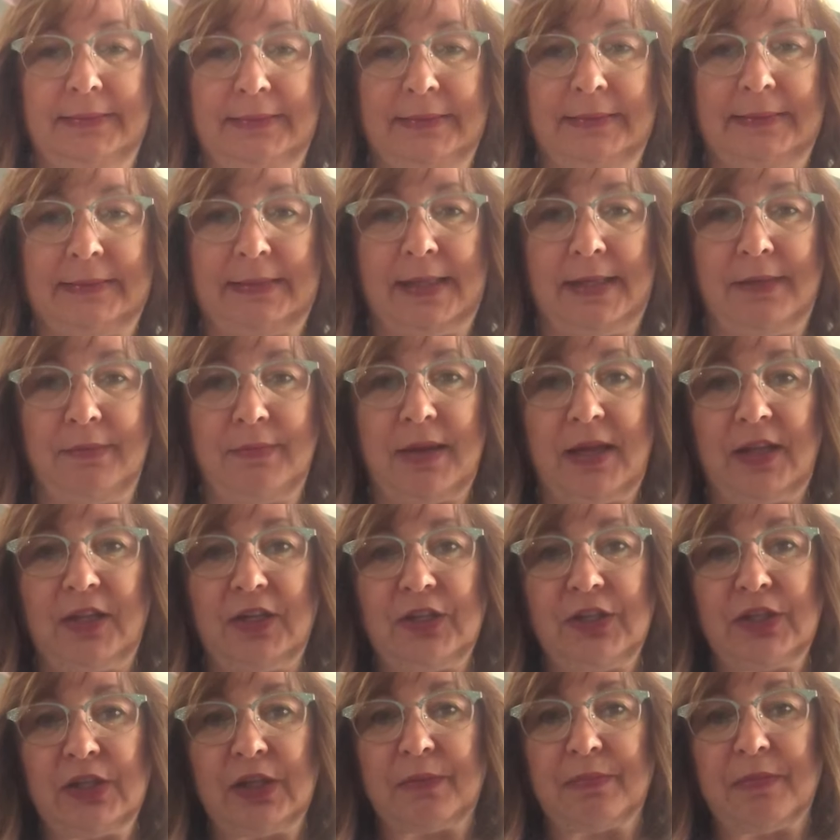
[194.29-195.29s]
Then Mother
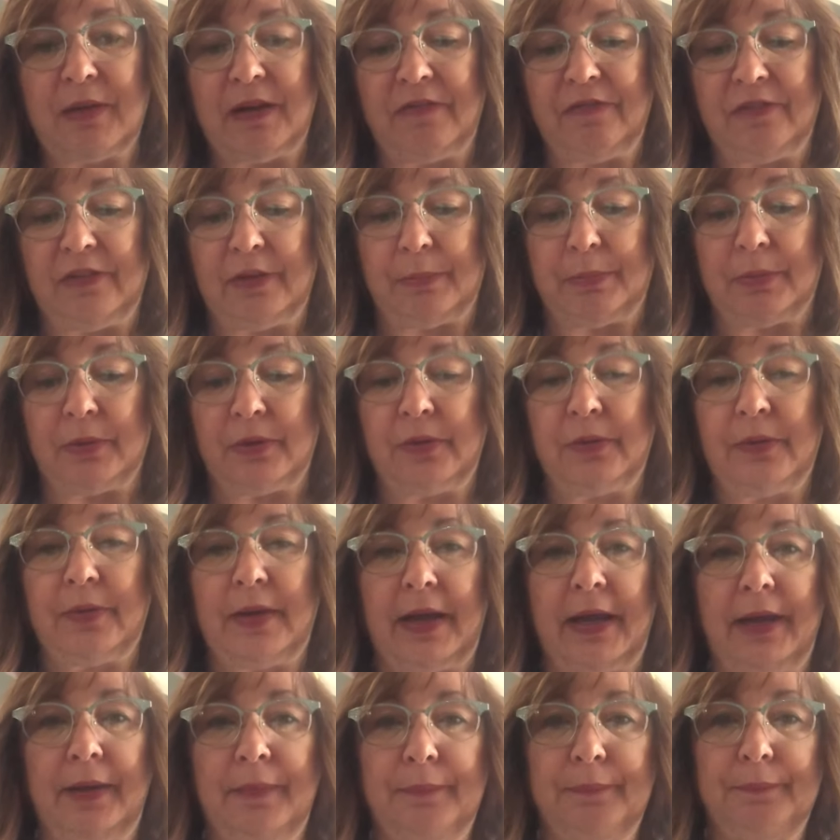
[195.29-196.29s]
took my flipper
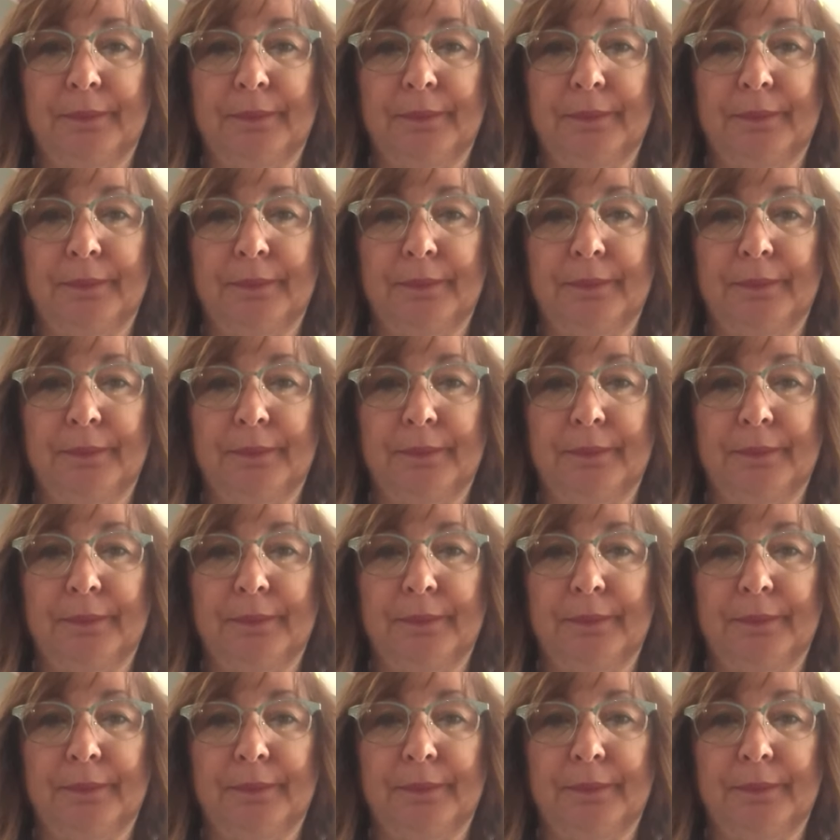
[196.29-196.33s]
away.